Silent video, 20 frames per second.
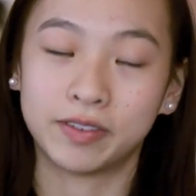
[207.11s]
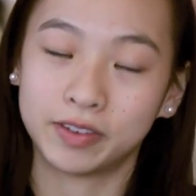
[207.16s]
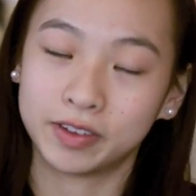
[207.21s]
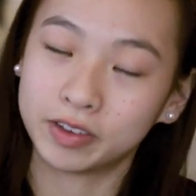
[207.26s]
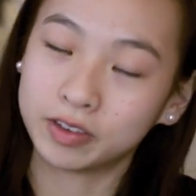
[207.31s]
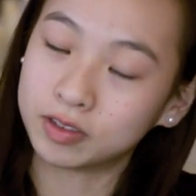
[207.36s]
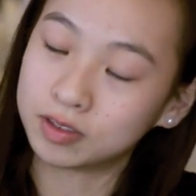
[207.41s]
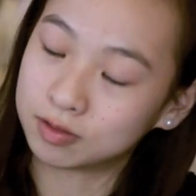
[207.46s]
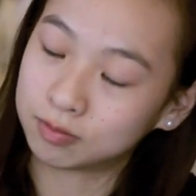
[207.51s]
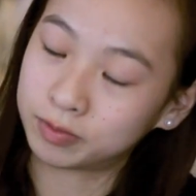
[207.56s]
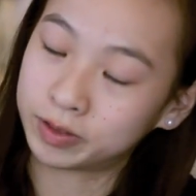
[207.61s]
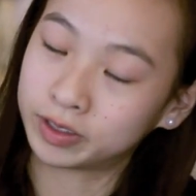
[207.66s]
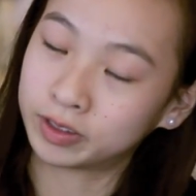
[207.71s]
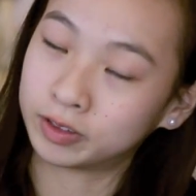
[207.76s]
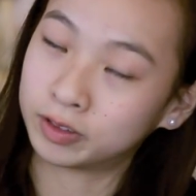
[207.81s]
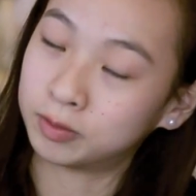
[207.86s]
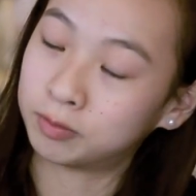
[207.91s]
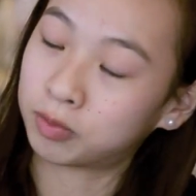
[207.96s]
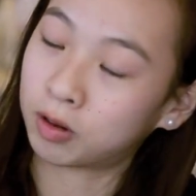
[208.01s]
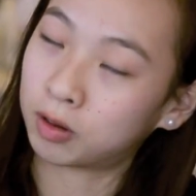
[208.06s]
If it was
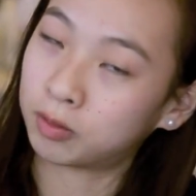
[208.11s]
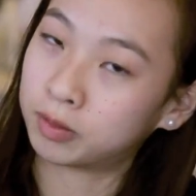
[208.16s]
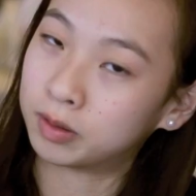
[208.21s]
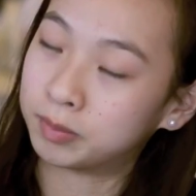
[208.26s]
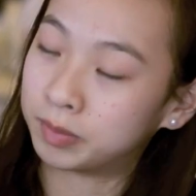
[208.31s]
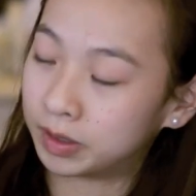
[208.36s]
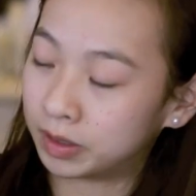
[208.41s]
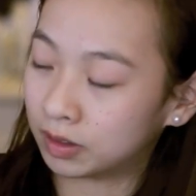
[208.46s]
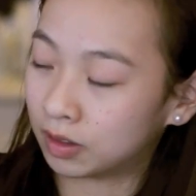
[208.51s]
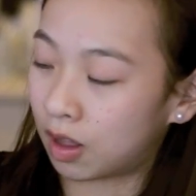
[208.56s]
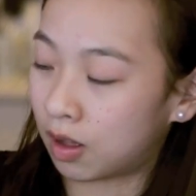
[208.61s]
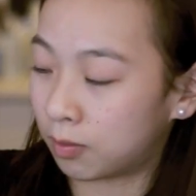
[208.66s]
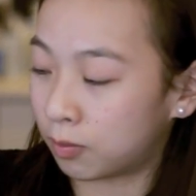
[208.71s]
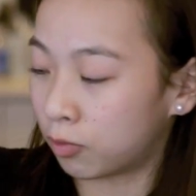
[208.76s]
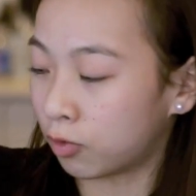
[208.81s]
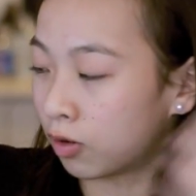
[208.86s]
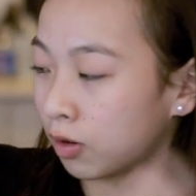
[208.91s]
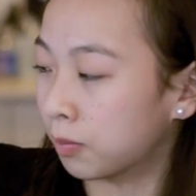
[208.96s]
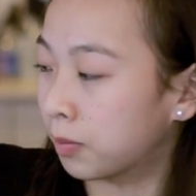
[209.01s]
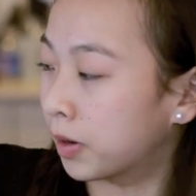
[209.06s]
real, it would probably be a
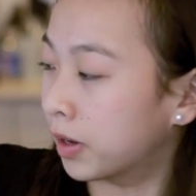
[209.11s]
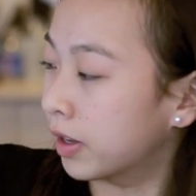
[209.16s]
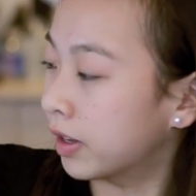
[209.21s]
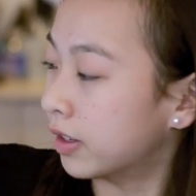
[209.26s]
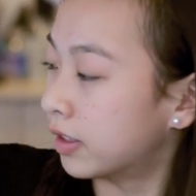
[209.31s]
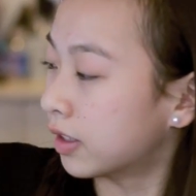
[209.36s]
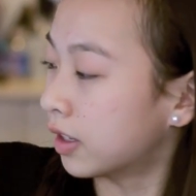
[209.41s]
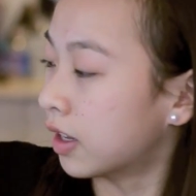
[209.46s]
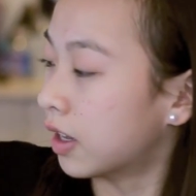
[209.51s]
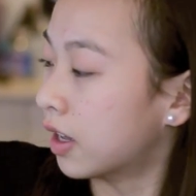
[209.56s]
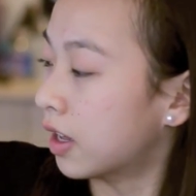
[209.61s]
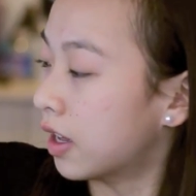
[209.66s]
lot more, but